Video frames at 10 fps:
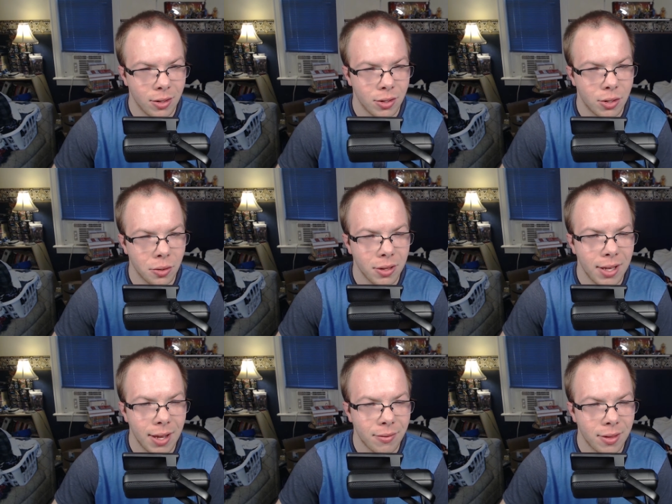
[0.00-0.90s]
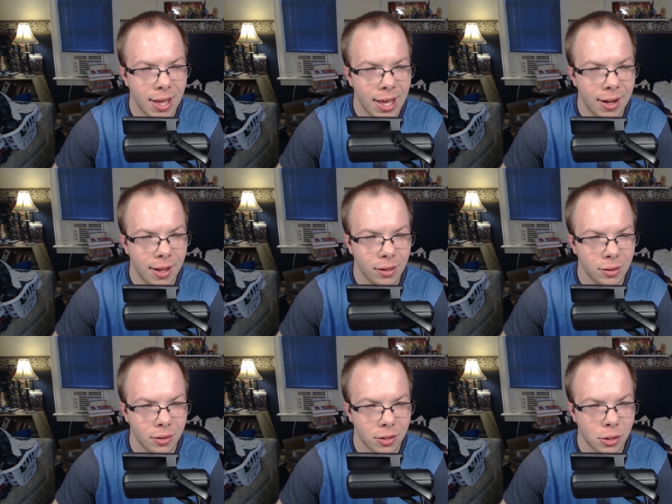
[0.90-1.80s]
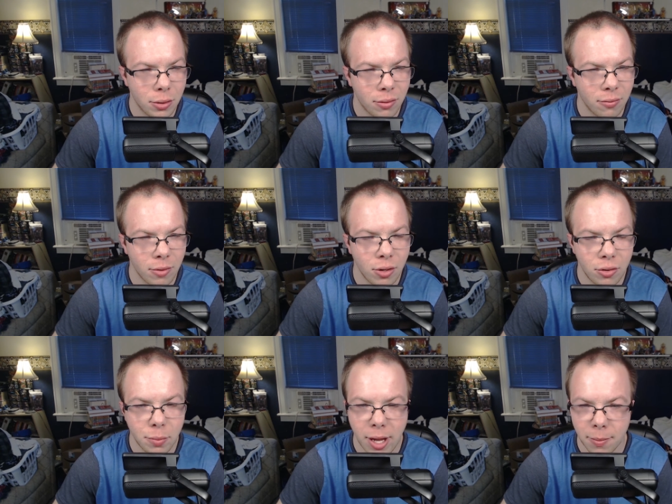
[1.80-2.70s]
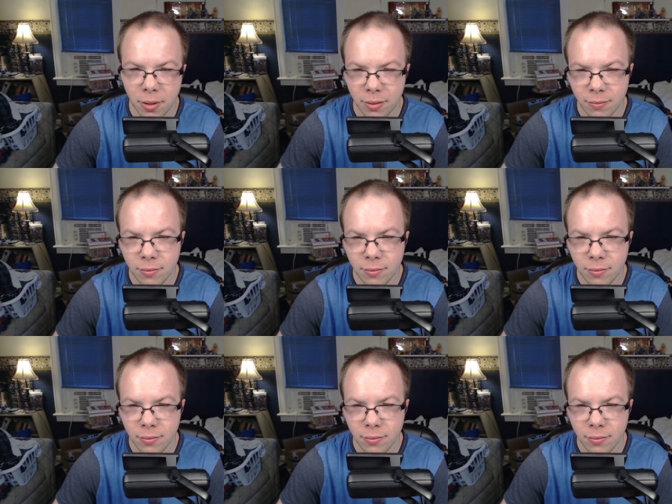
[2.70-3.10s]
Shortly after that, I learned the truth from the newspaper.